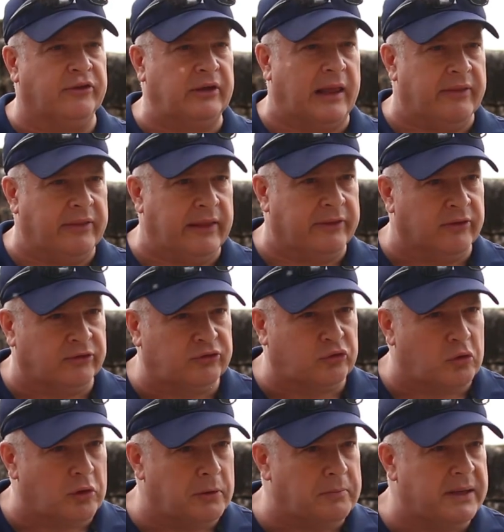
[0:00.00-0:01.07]
the
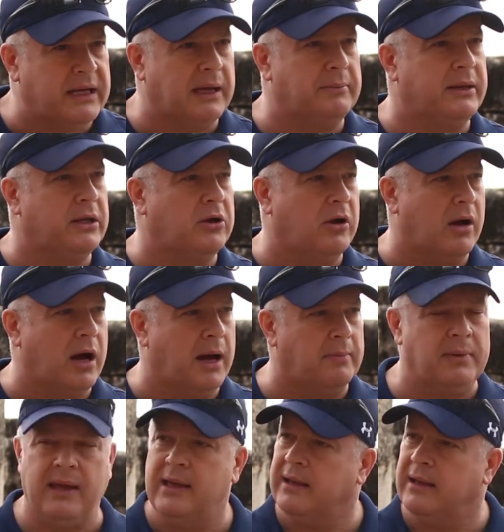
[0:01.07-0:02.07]
storm becoming calm.